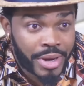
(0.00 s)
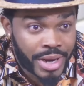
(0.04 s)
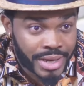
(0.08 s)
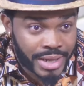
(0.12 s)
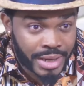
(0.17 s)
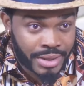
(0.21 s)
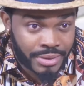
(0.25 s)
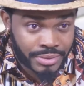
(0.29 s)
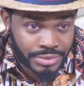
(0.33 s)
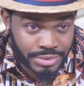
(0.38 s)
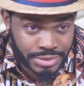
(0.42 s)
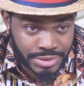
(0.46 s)

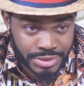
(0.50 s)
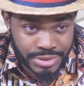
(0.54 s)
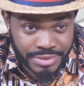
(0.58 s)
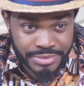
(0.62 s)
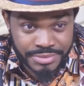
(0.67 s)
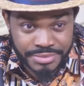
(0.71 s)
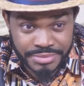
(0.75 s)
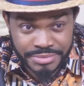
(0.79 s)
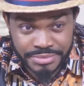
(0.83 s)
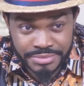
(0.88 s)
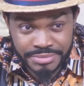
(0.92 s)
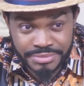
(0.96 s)
pack out.
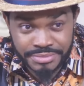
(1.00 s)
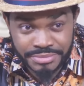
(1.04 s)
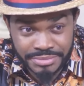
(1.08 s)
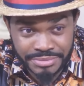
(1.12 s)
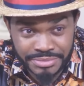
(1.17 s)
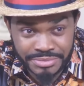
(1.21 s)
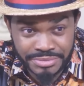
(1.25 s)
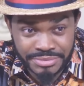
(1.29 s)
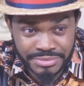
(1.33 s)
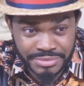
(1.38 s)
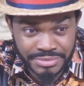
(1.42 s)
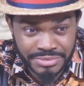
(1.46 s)

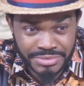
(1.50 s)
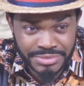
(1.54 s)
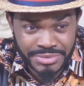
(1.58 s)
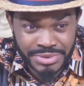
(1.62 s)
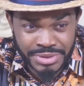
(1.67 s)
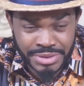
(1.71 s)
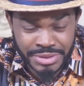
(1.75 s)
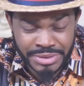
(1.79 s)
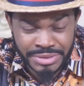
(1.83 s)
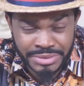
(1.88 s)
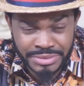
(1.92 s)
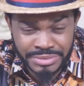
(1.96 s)

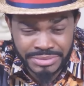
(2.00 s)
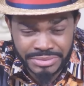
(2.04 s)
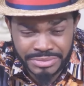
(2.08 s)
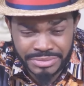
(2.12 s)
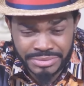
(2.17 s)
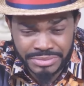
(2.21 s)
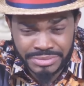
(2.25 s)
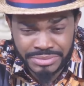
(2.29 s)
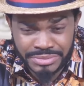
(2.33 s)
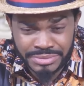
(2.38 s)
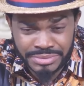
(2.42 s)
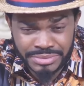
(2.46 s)
Huh?
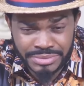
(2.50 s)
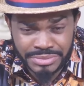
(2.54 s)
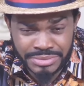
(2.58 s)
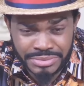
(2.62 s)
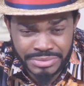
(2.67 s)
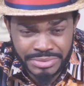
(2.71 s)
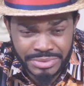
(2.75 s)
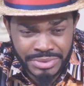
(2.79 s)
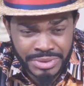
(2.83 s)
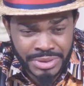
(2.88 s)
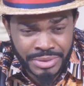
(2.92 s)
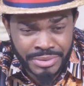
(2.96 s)

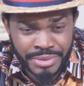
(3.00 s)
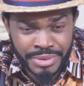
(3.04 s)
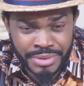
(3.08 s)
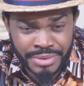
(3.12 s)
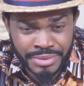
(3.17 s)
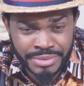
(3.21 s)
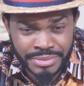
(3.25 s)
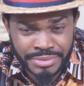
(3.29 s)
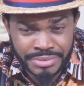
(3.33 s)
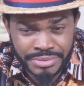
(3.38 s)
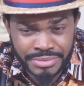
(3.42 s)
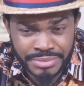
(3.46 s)
I
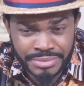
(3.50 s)
will.